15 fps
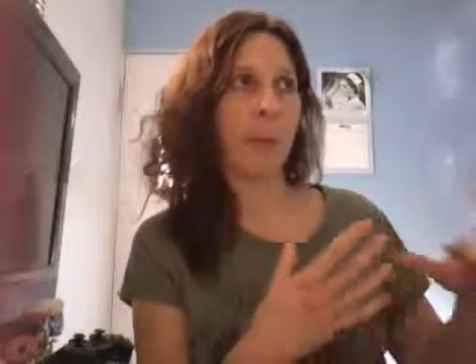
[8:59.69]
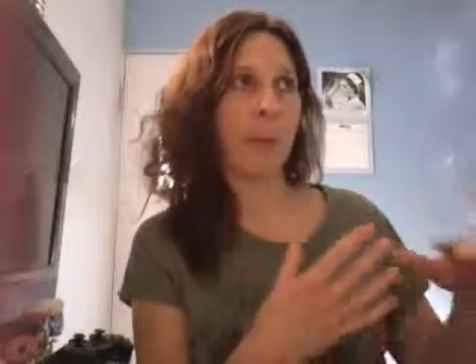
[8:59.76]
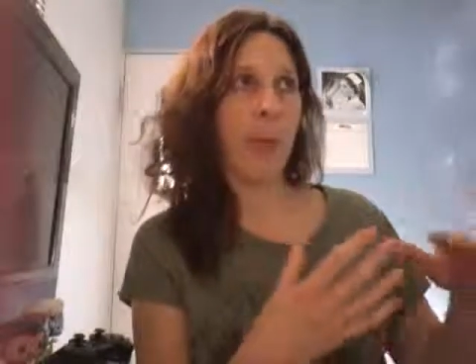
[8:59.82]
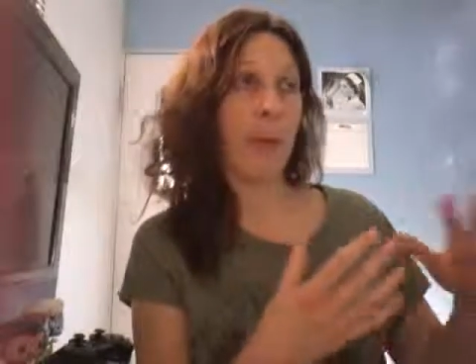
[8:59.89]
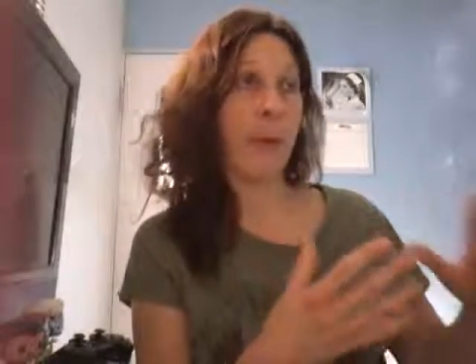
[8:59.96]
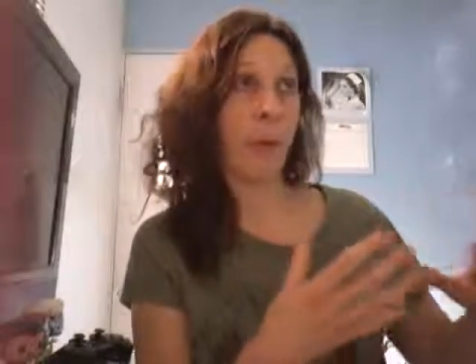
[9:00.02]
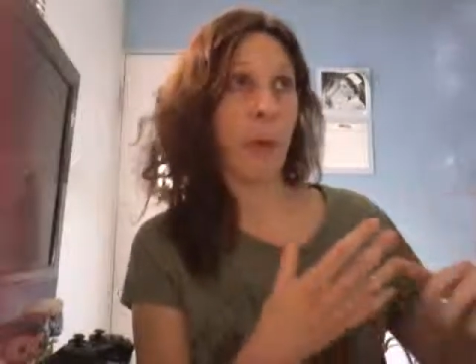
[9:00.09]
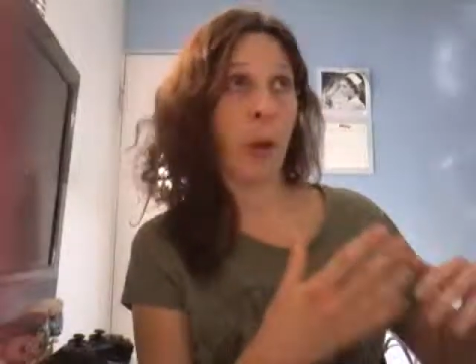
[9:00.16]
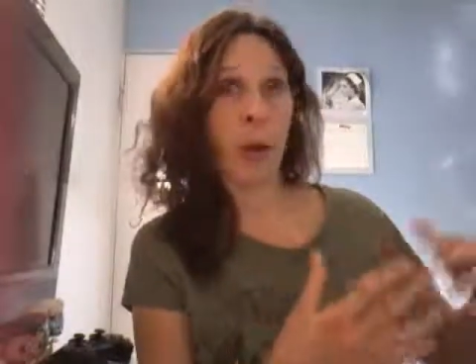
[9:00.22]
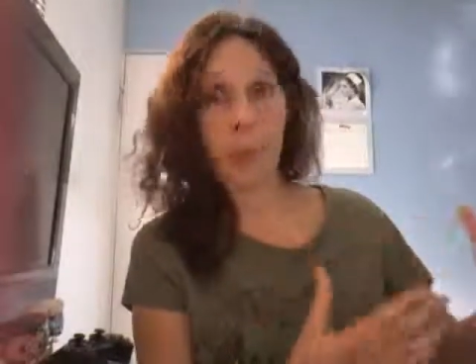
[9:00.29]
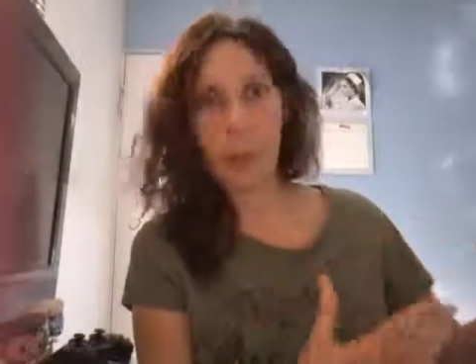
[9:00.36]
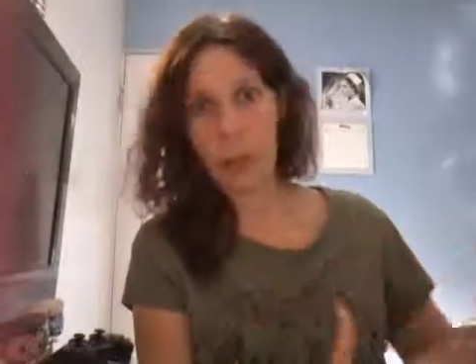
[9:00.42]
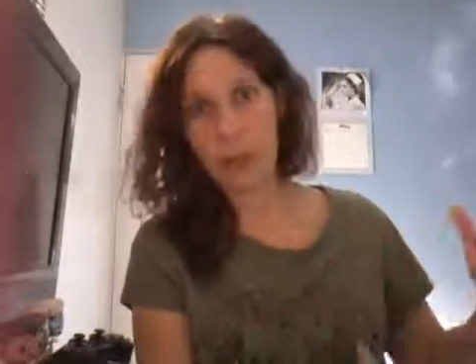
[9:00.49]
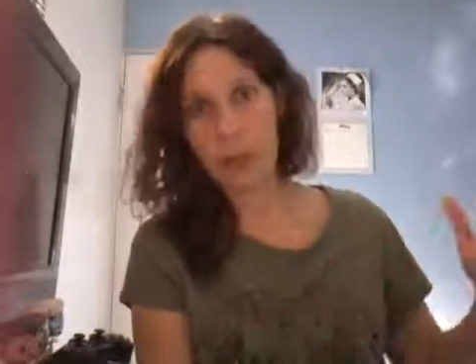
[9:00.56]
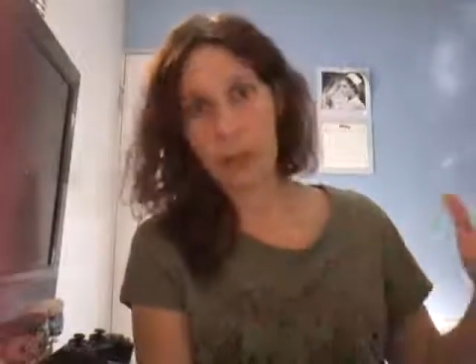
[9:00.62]
David
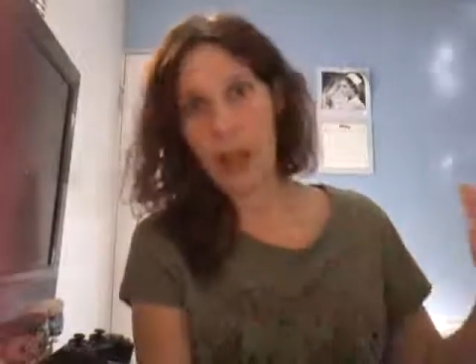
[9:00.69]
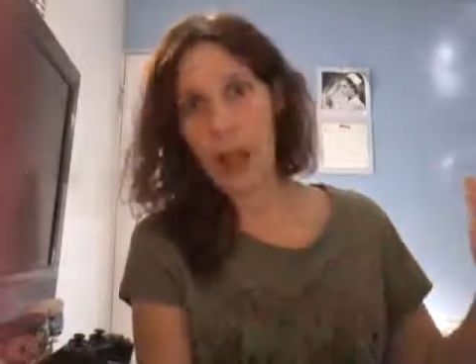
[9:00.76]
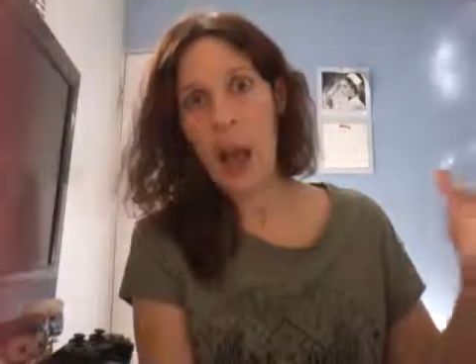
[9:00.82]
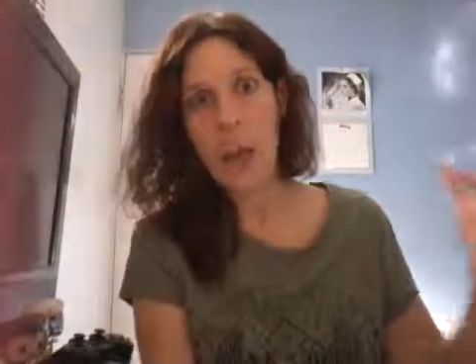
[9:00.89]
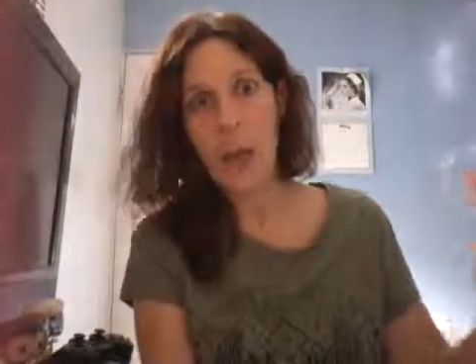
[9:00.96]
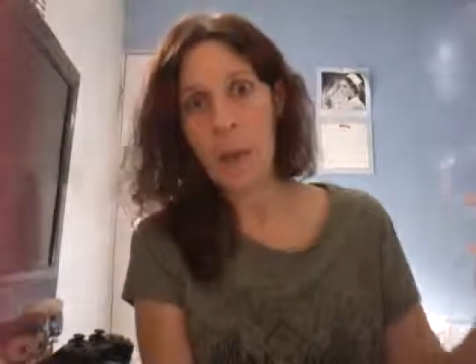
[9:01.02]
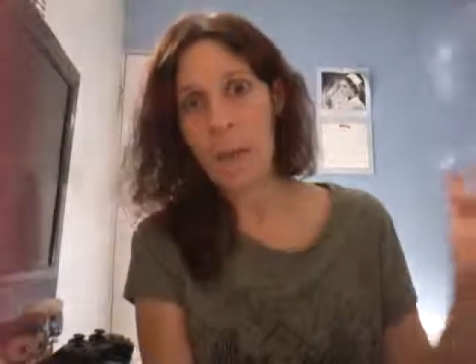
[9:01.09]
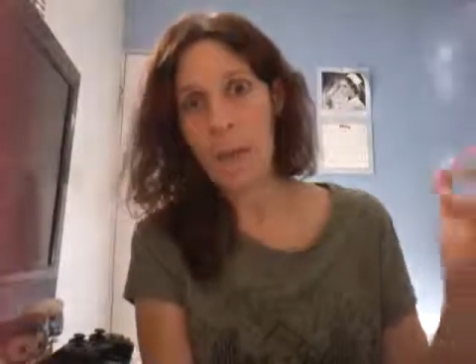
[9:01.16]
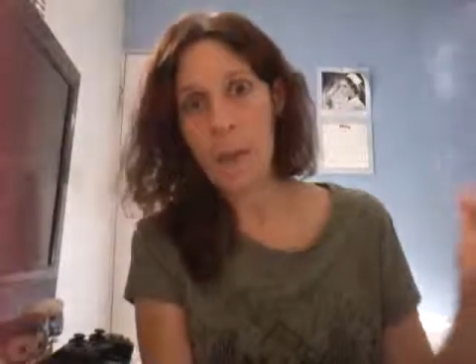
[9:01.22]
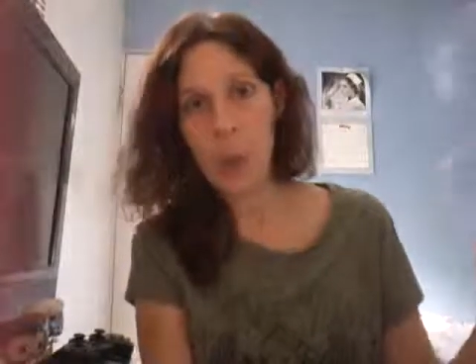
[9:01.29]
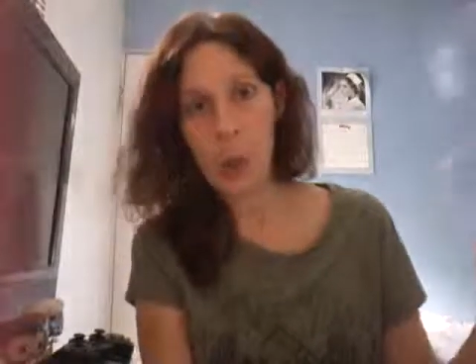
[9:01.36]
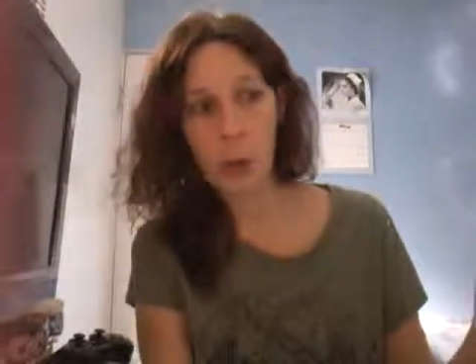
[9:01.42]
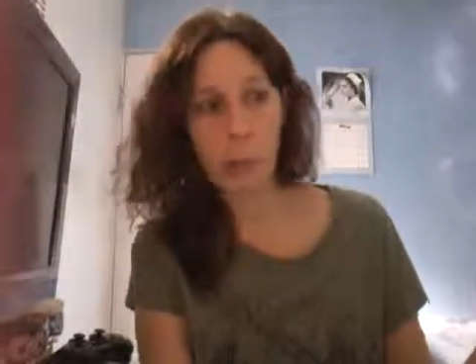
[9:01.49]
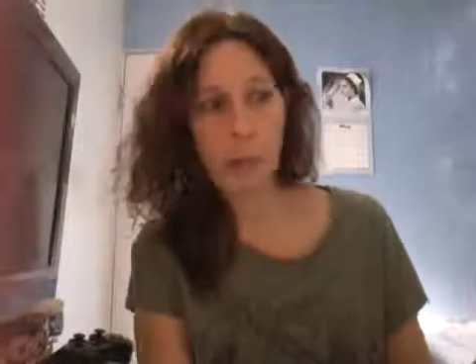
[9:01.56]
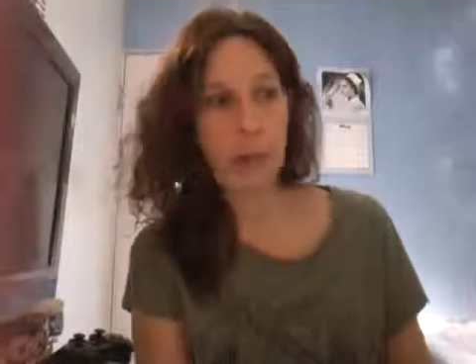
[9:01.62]
Cronenberg's other
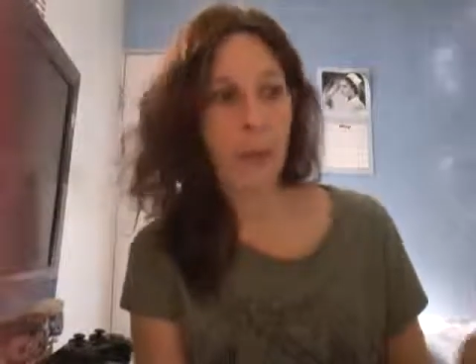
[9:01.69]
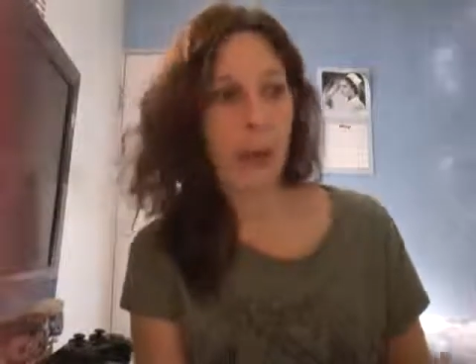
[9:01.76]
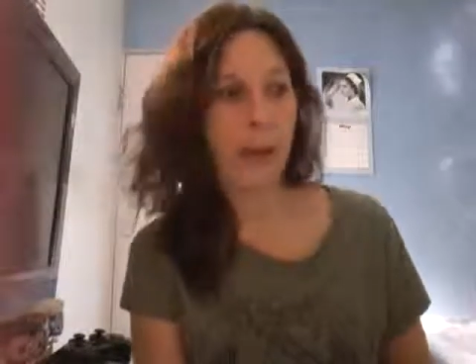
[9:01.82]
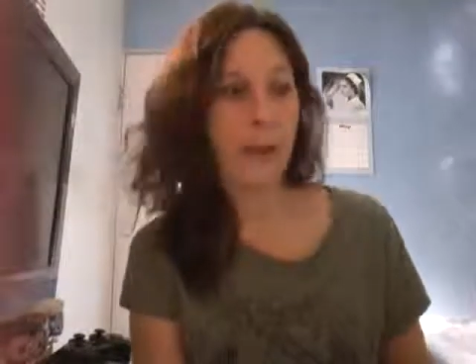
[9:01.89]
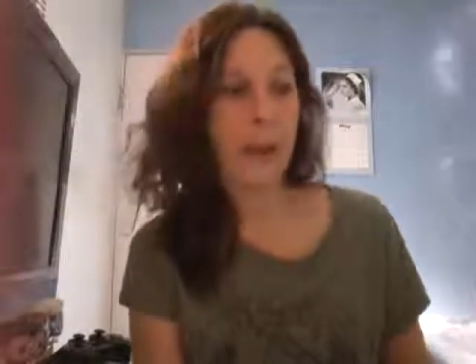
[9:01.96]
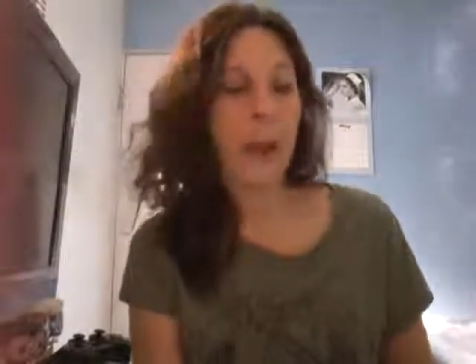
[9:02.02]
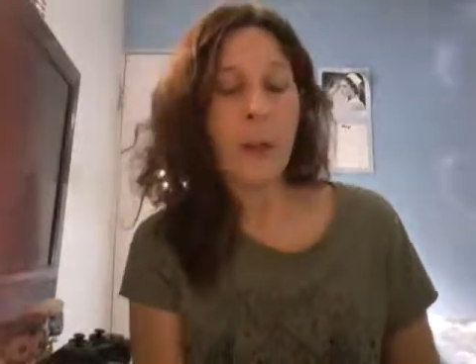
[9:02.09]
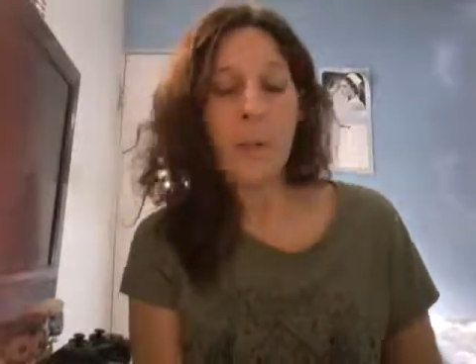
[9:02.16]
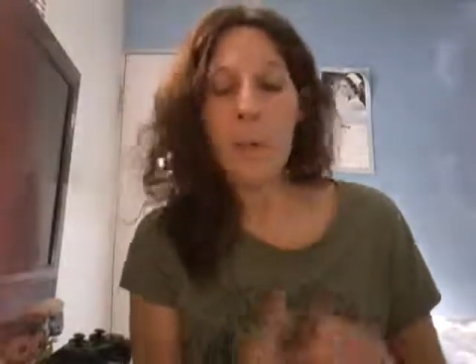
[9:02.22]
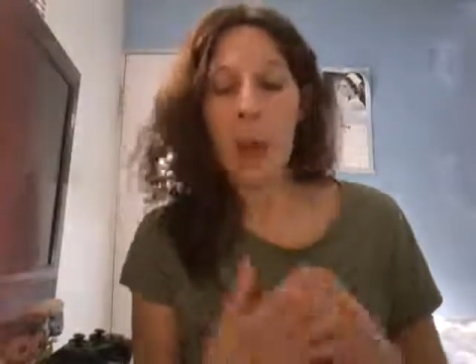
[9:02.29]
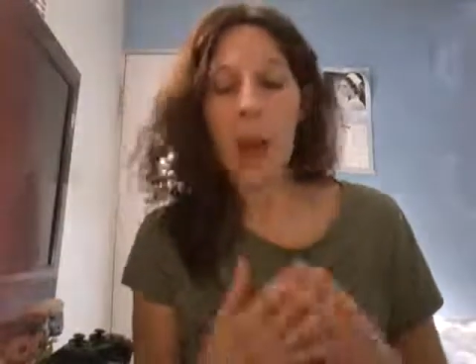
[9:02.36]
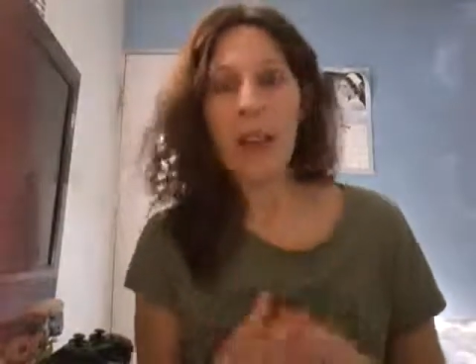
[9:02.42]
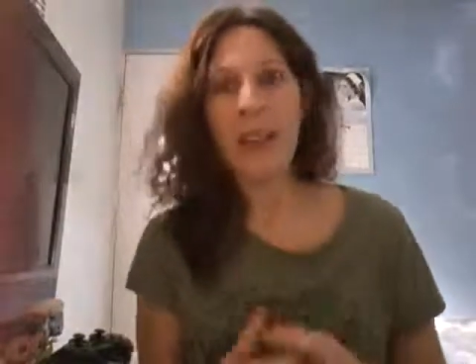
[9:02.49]
films, but I